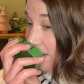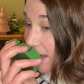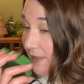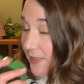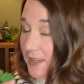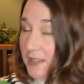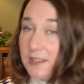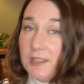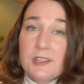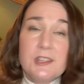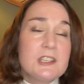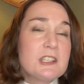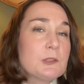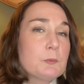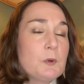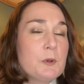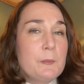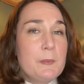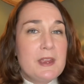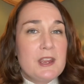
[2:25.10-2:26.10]
I think that this
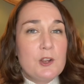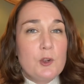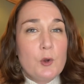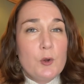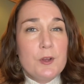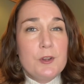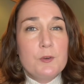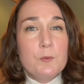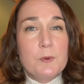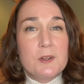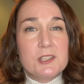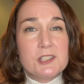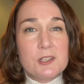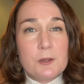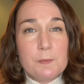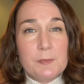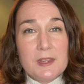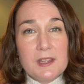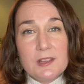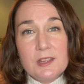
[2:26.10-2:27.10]
would be good with
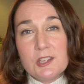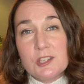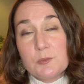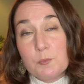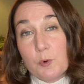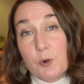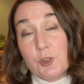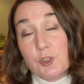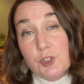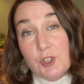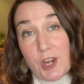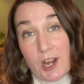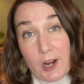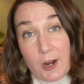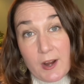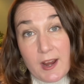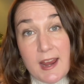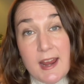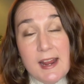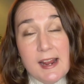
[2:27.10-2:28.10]
something that's more
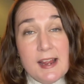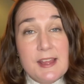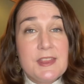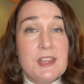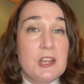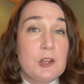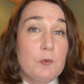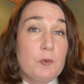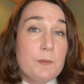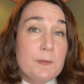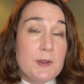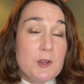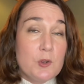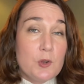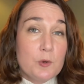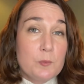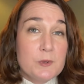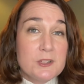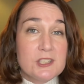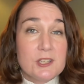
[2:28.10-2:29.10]
cherry. I think it would be
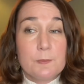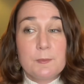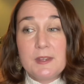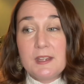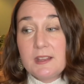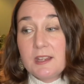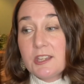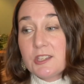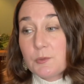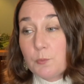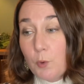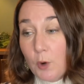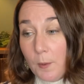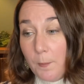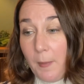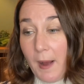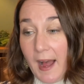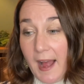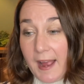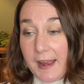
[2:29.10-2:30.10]
good with something that's more
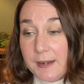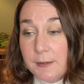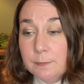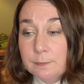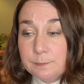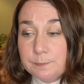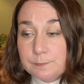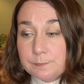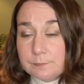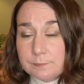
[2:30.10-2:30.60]
pine.